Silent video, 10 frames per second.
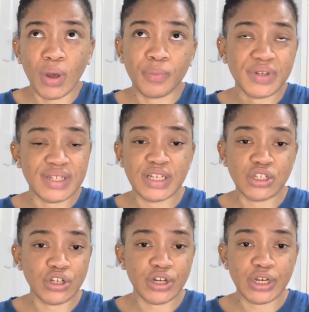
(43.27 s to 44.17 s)

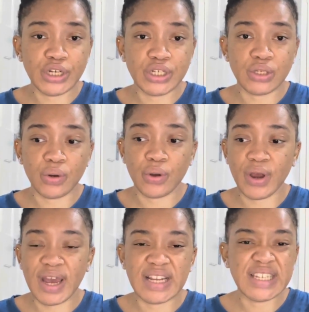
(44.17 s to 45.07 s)
procedures or
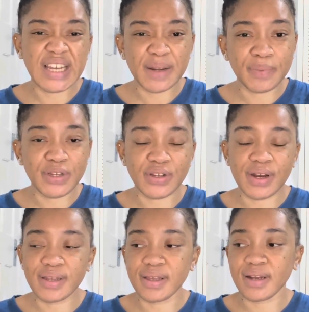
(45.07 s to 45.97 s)
any skin peels or
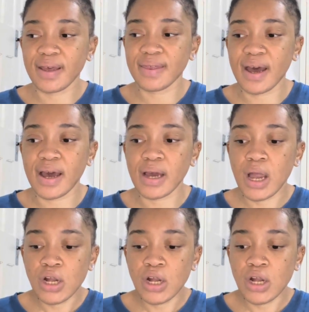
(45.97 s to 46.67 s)
anything like that.